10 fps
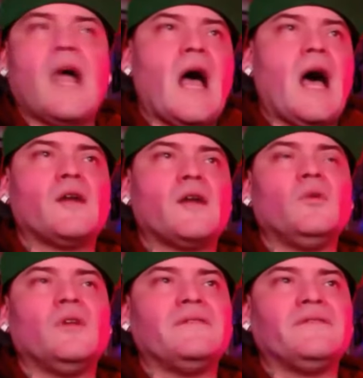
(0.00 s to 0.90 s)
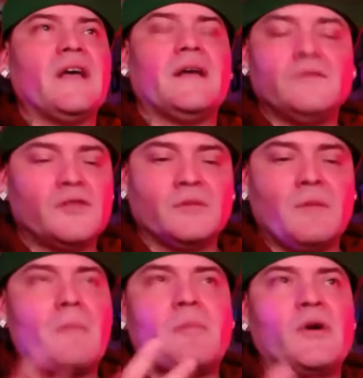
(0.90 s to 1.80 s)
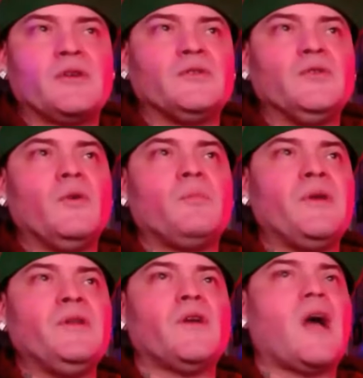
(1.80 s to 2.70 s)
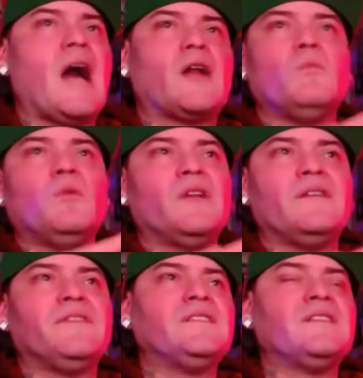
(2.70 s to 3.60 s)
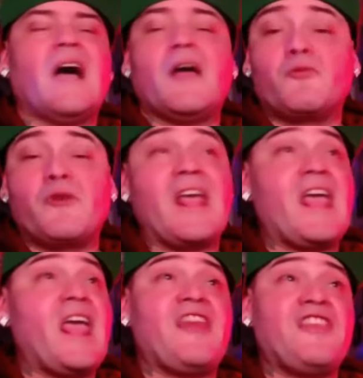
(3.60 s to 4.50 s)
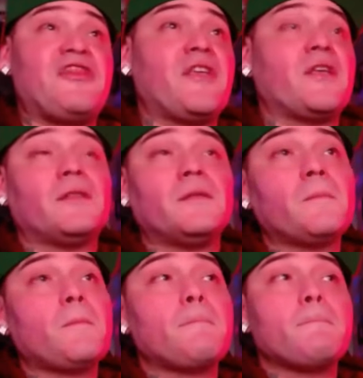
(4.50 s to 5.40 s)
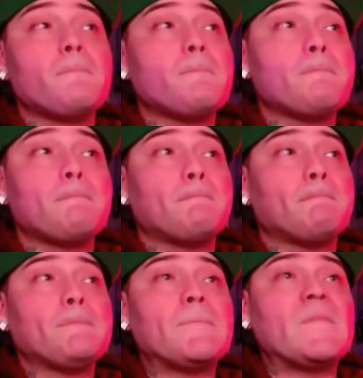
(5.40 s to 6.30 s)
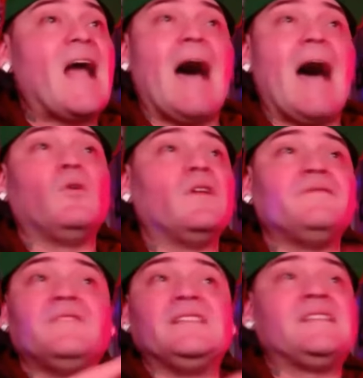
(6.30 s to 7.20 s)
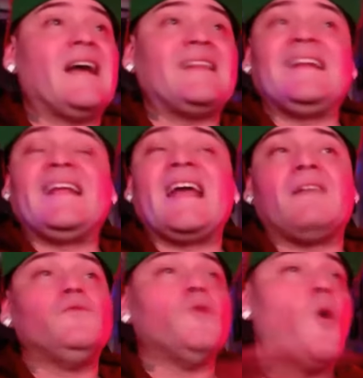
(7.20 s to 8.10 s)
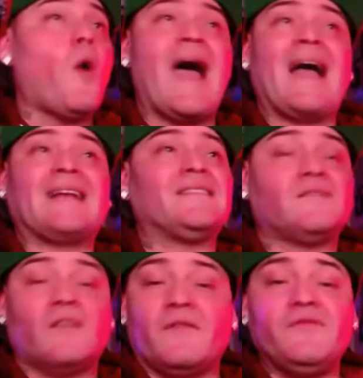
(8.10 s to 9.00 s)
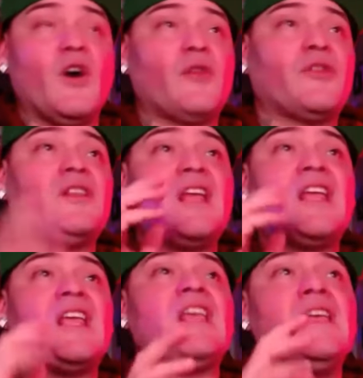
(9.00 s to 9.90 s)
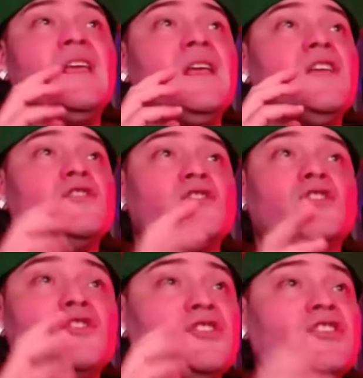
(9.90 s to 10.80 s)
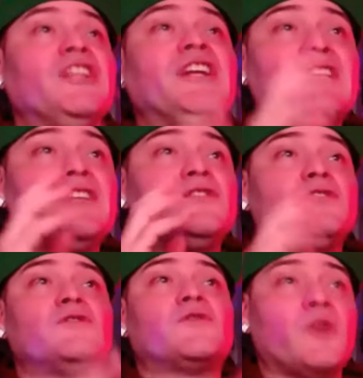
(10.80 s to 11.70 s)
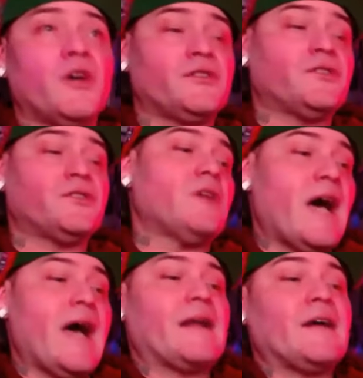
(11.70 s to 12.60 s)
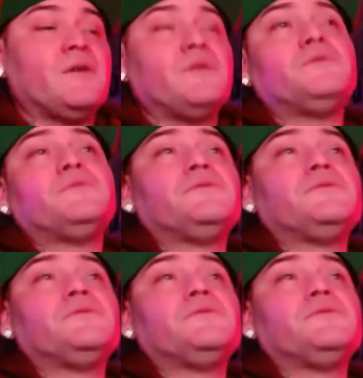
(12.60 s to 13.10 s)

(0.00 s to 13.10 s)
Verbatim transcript: I don't believe that. Just my personal opinion. I don't believe this guy read anything. I believe this guy didn't have no access of nothing that he just needed to trust Idaho